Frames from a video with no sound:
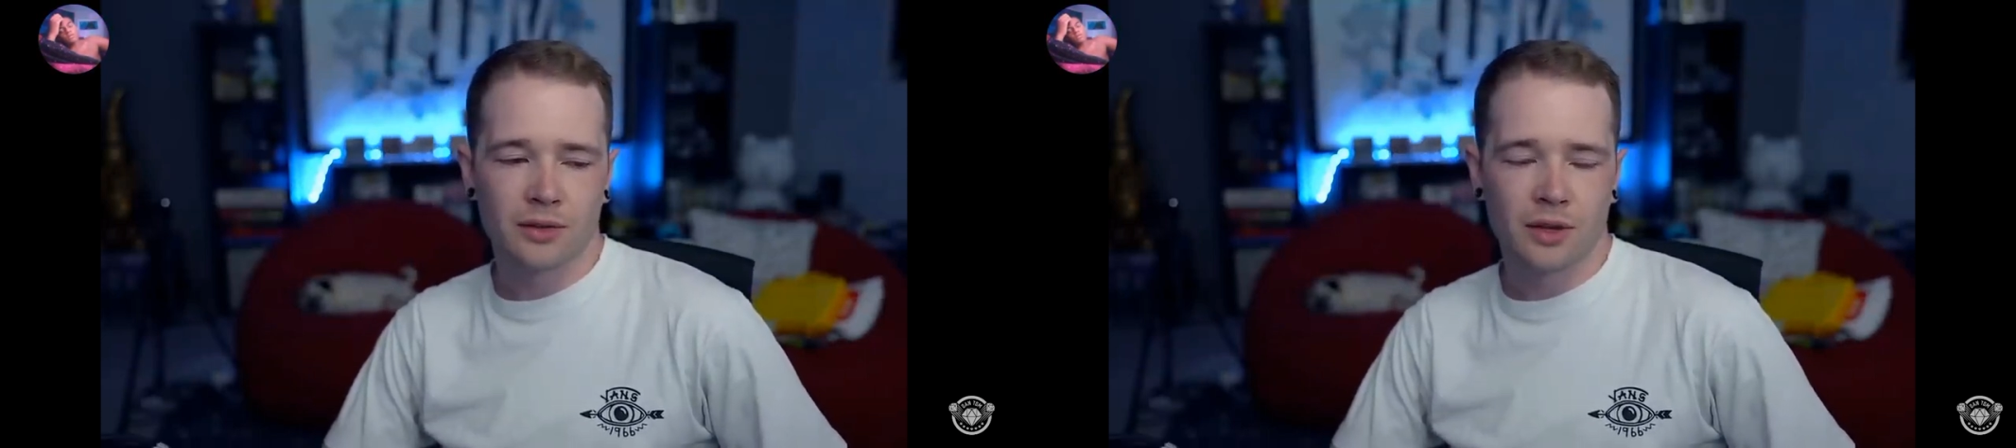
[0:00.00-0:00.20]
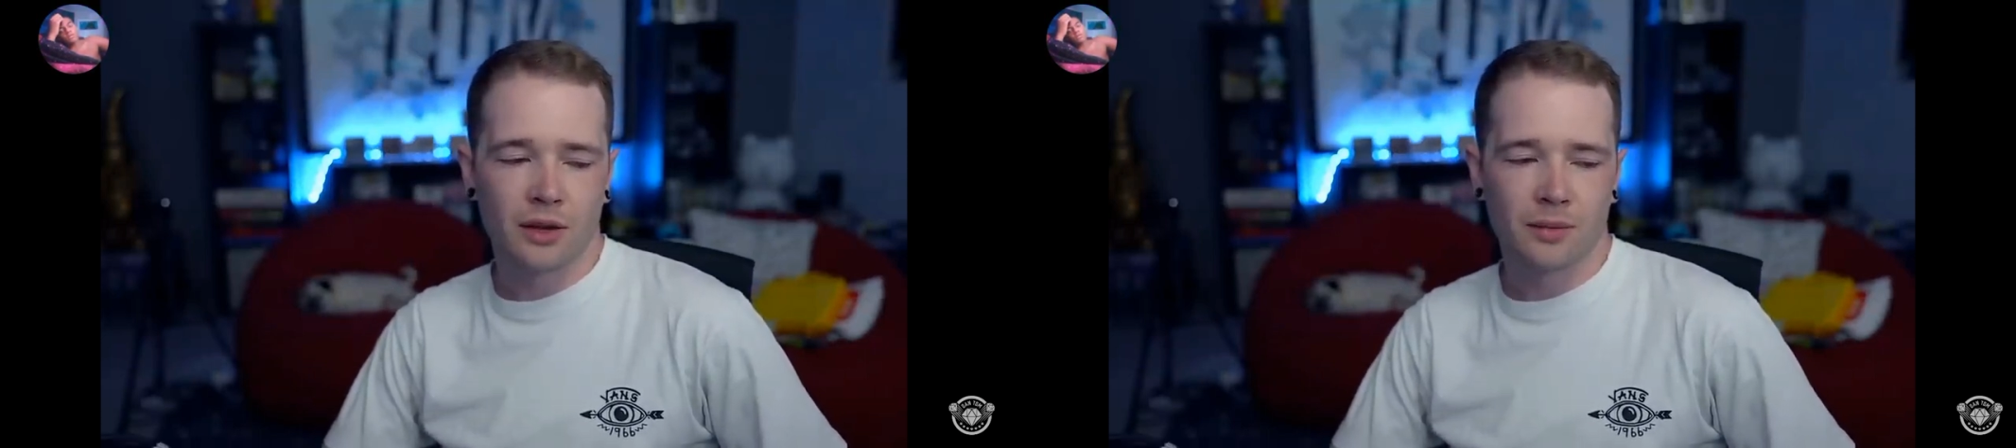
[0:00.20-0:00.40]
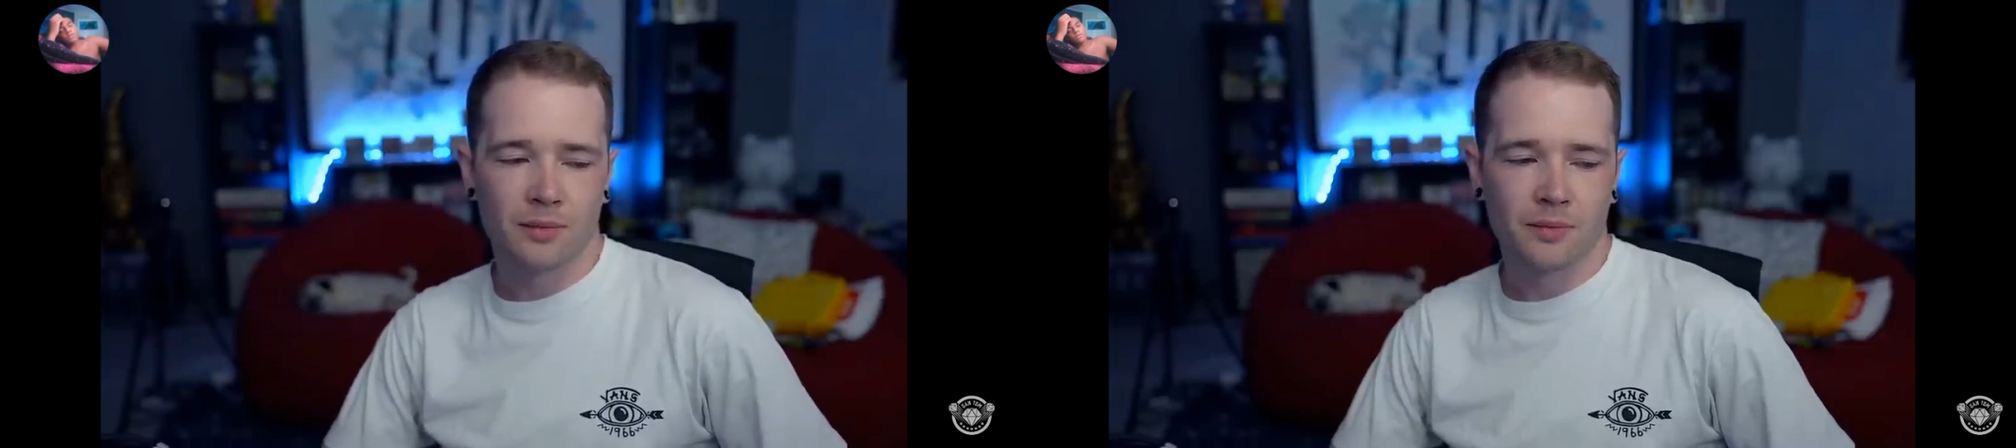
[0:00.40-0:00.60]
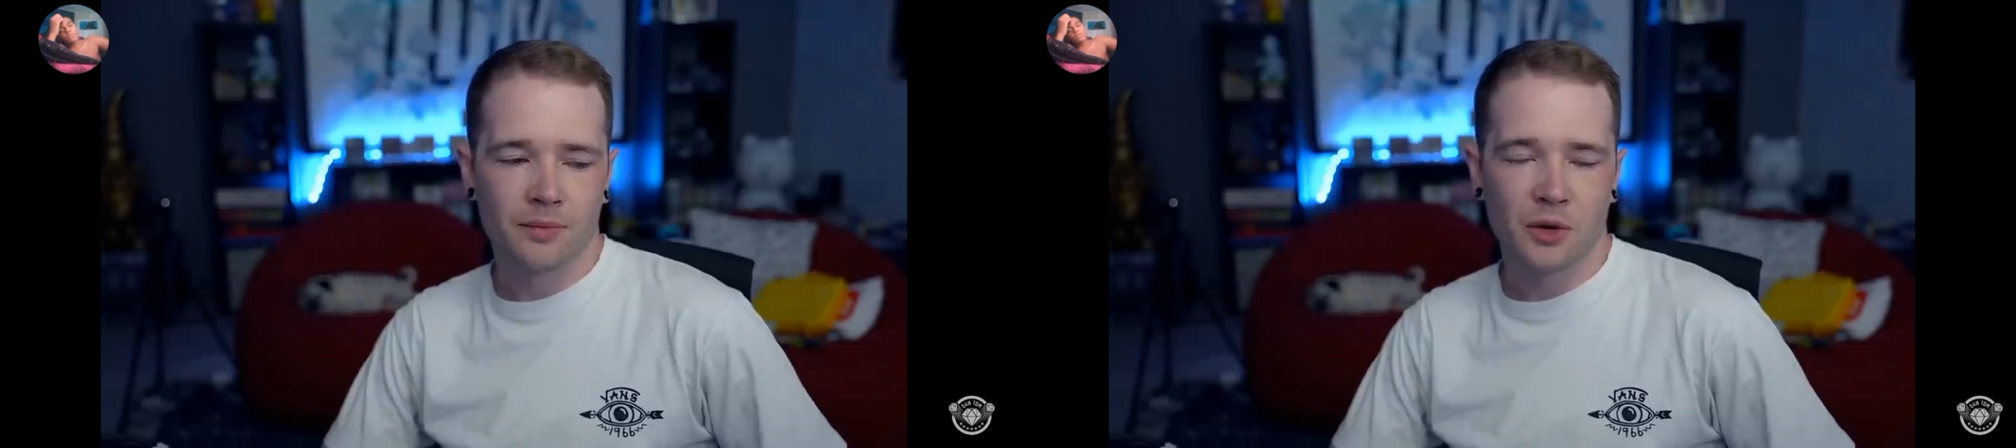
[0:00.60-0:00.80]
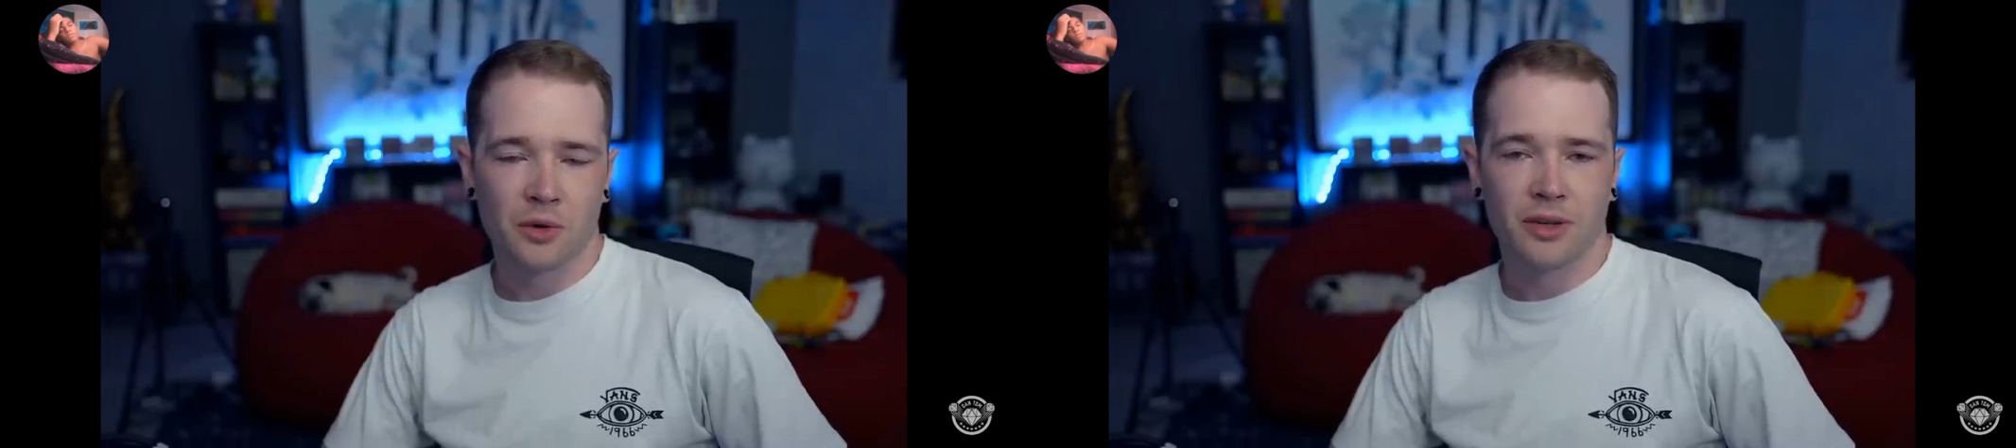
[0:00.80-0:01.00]
deal with it.
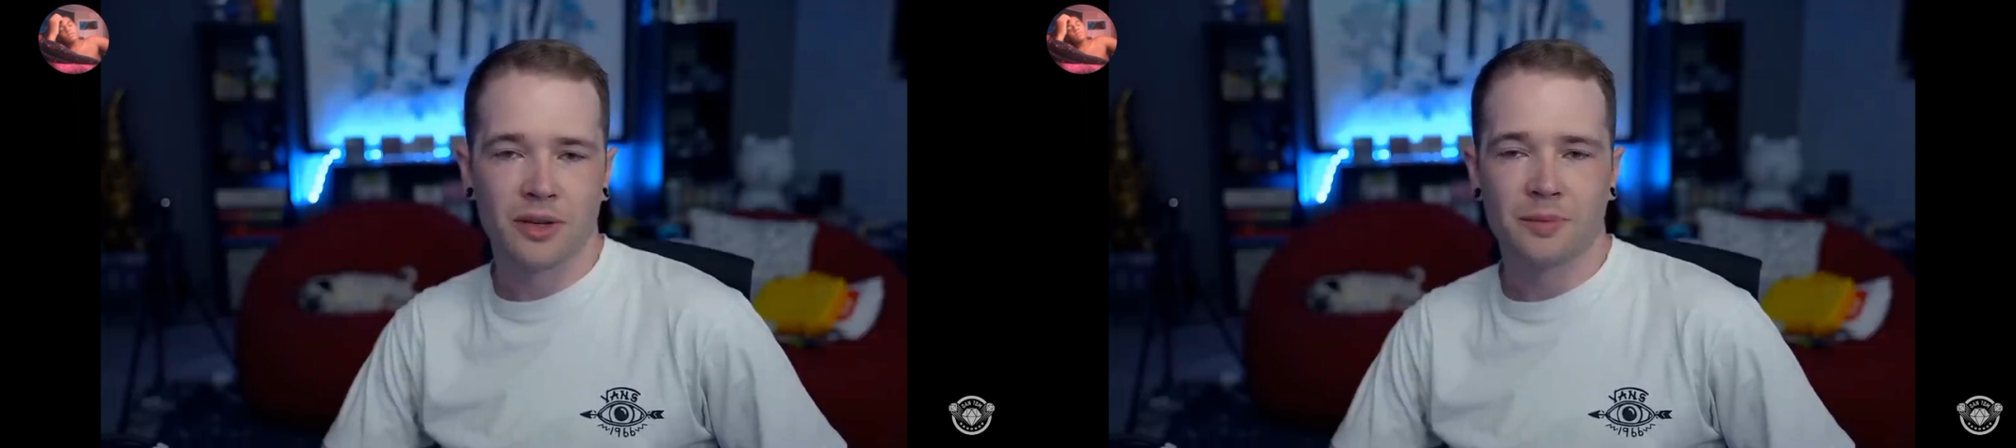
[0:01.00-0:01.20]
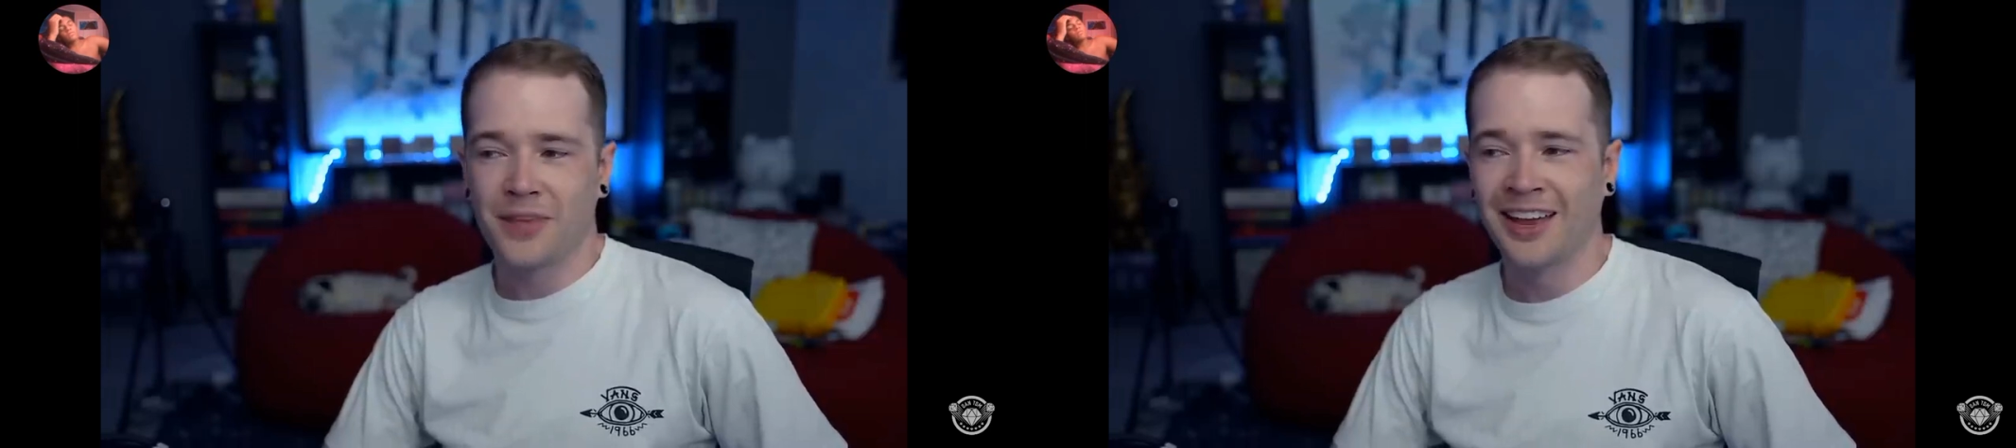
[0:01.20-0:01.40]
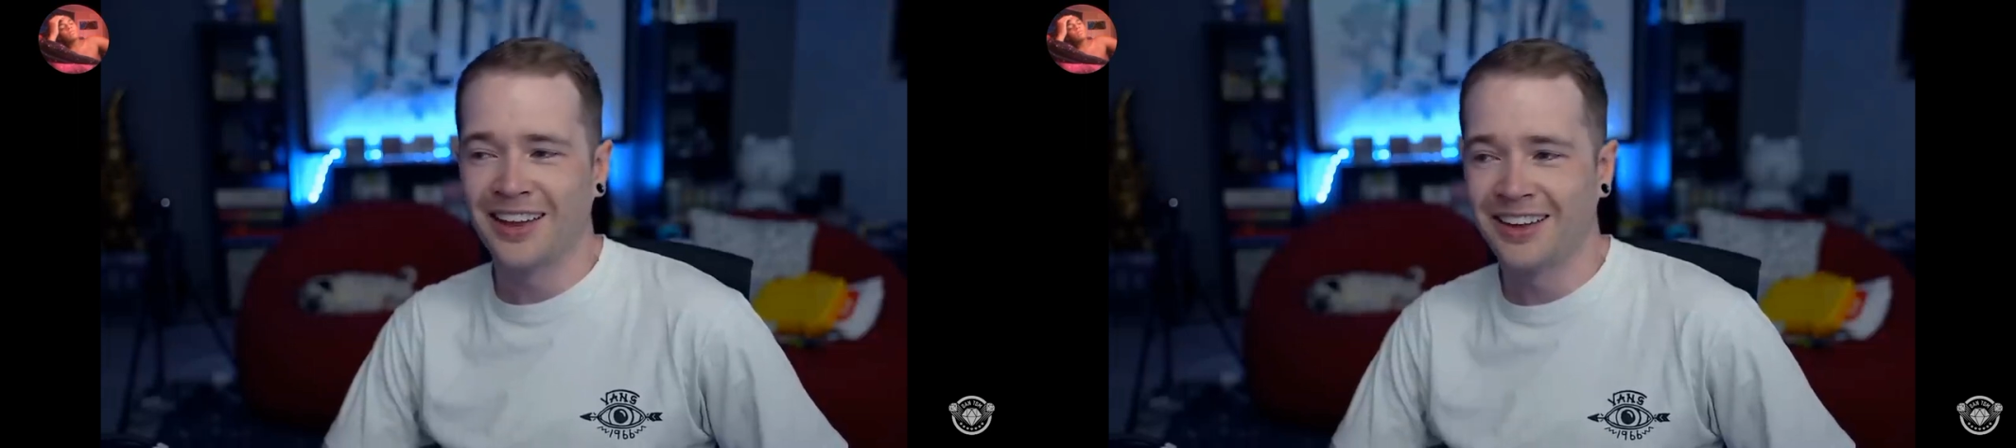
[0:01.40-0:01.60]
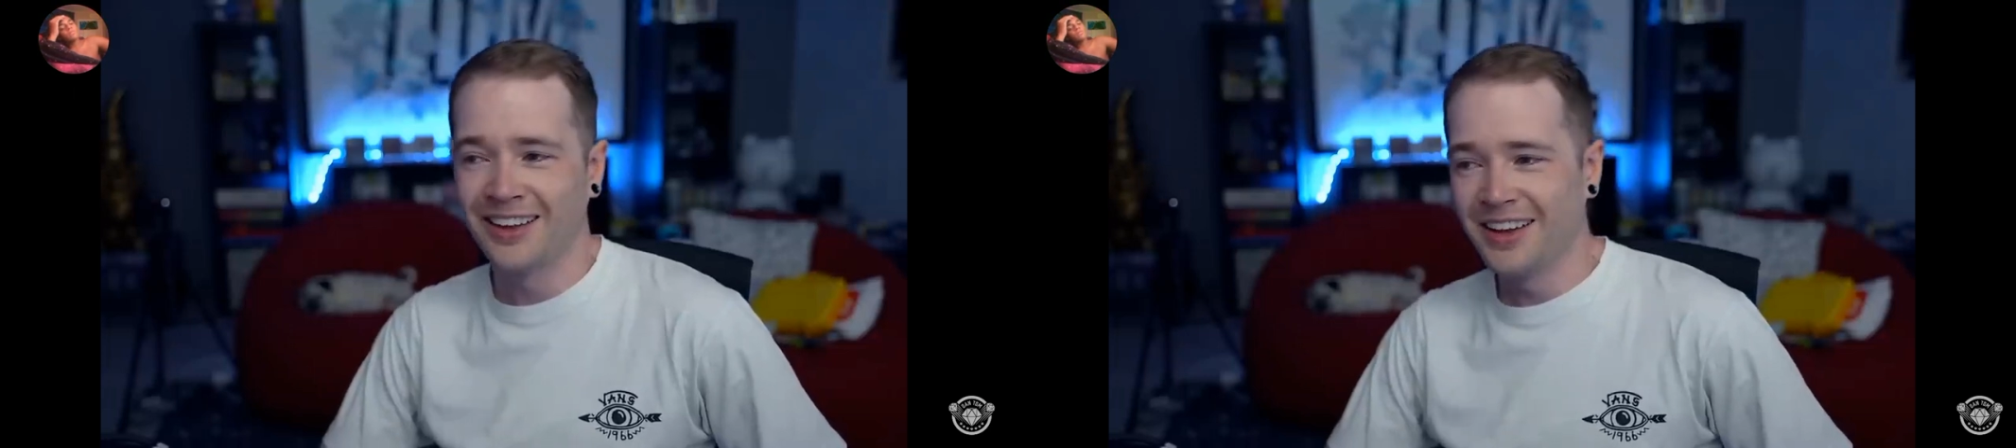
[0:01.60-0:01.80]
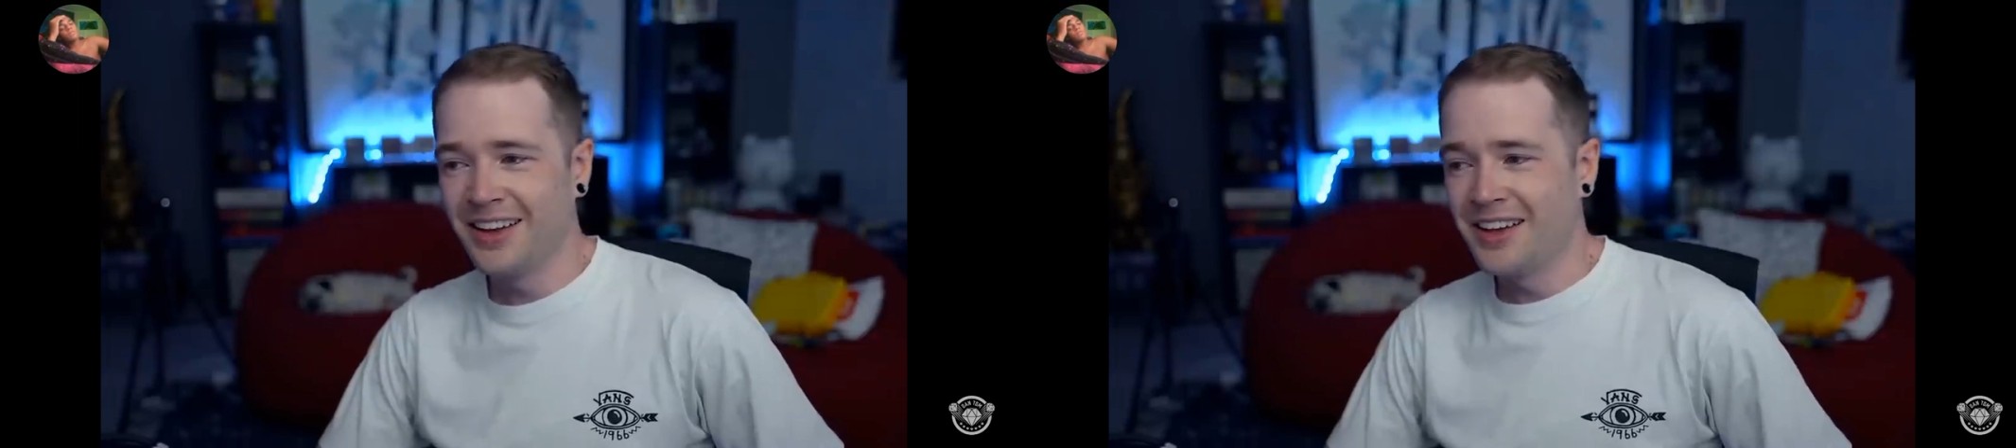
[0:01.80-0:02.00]

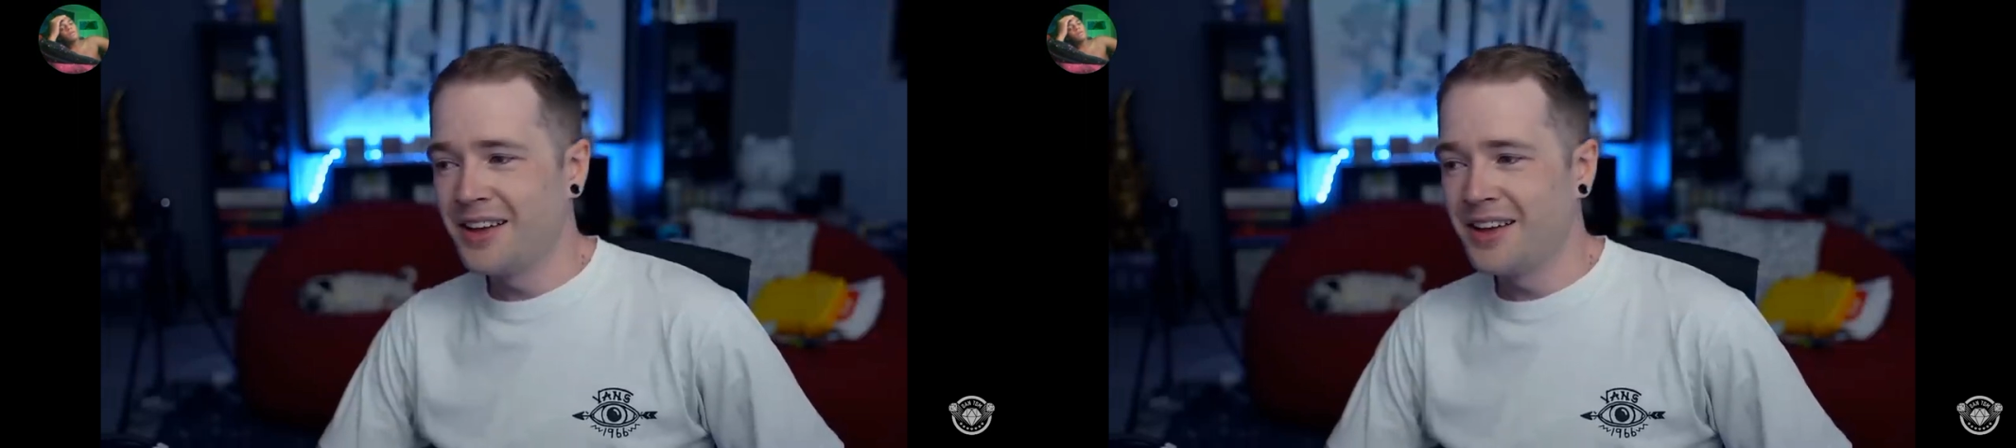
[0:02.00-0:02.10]
oh